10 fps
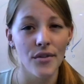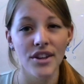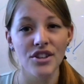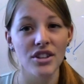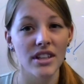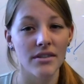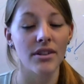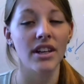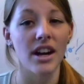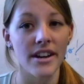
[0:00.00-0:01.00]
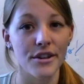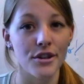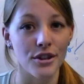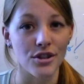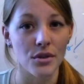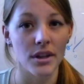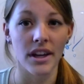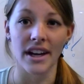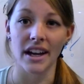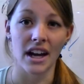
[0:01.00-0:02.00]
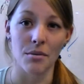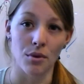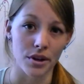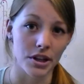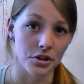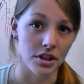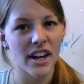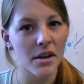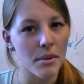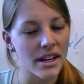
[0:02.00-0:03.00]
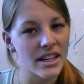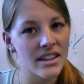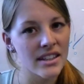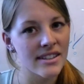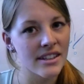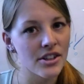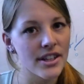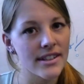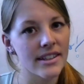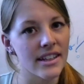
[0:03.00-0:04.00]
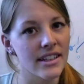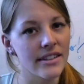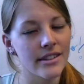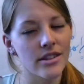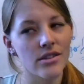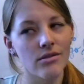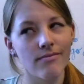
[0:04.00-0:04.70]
Eventually, when it got into the storyline, I got more interest. Recommending this series, it's